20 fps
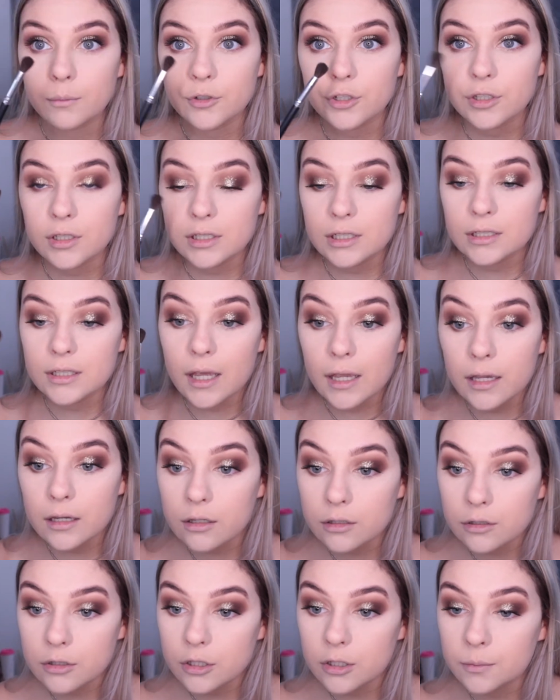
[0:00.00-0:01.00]
I'm just going to
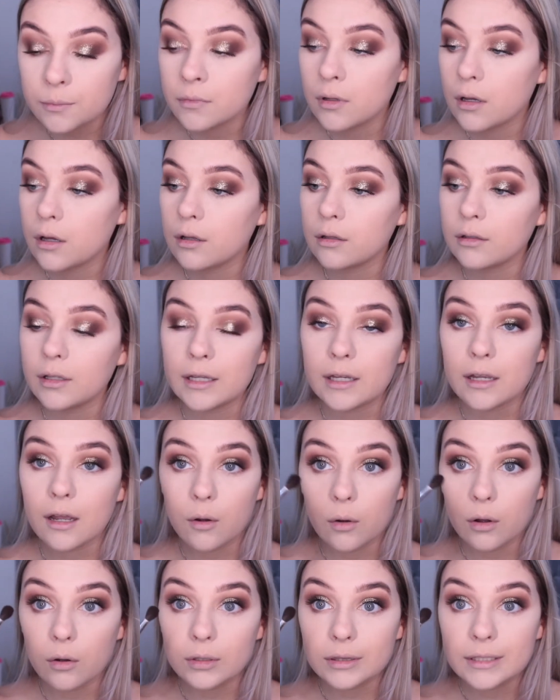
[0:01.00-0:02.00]
take some, like
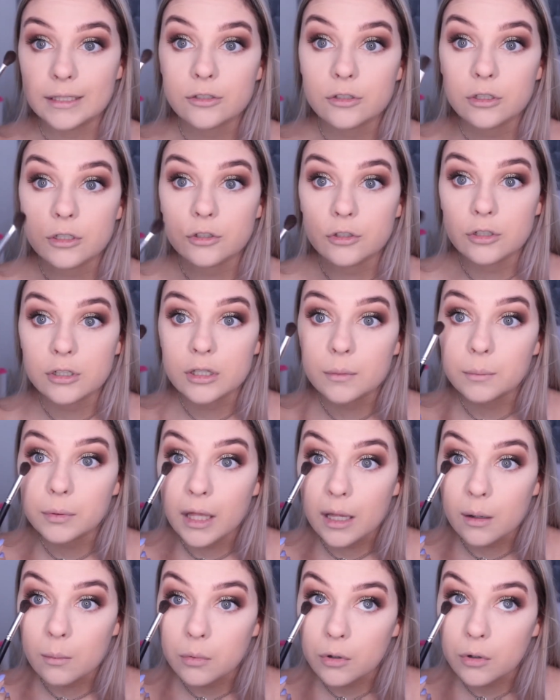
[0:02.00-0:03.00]
literally just the
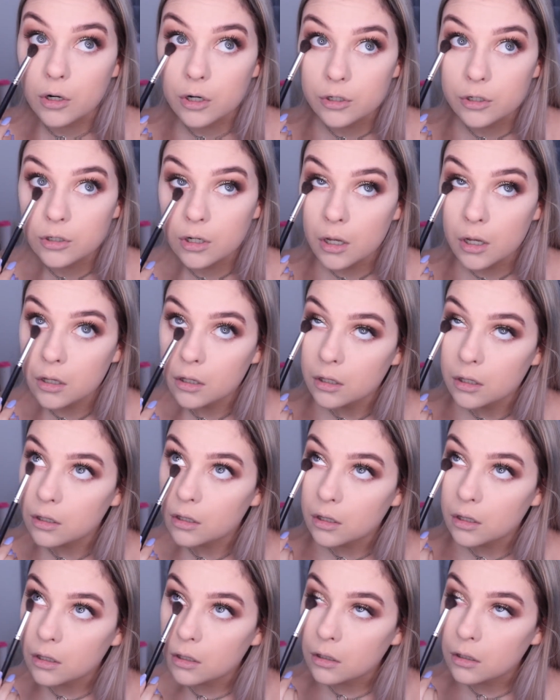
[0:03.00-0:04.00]
plain brush
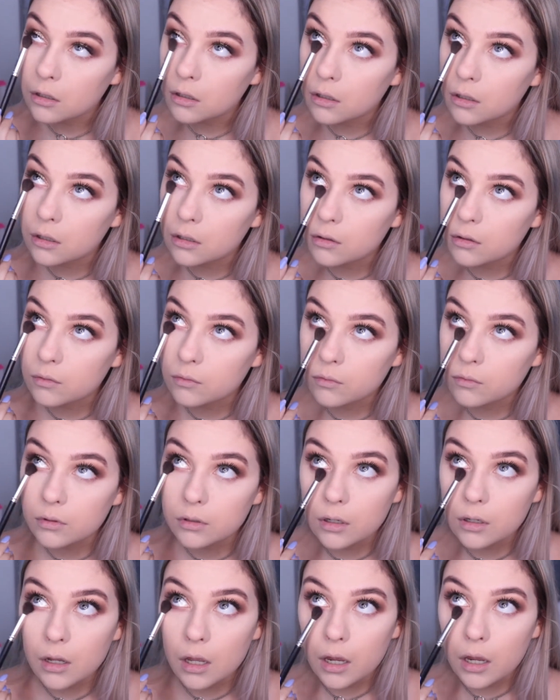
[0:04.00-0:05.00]
and
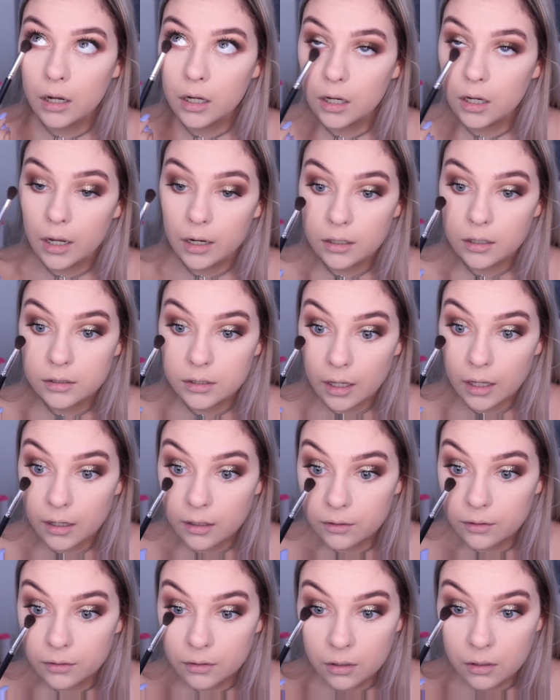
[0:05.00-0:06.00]
run any
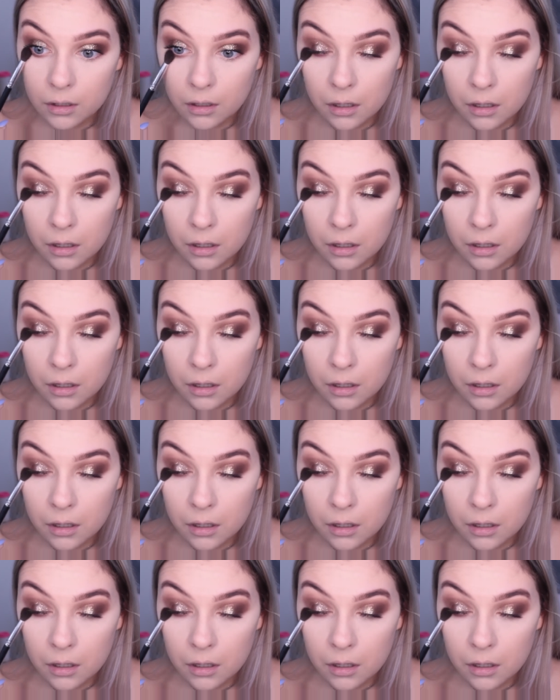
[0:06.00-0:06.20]
excess